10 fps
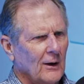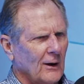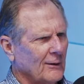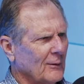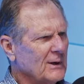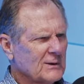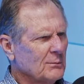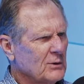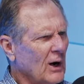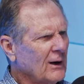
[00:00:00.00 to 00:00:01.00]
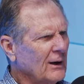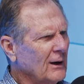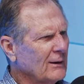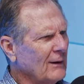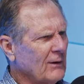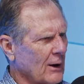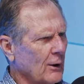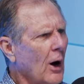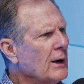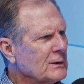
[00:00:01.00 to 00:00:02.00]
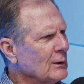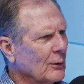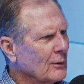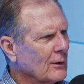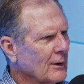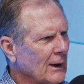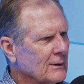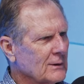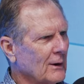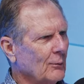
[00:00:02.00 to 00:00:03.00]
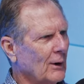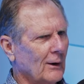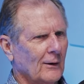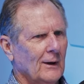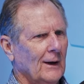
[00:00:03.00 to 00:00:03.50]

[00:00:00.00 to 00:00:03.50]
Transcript: you know, he did some checking and they've got a lawsuit. And I said, well,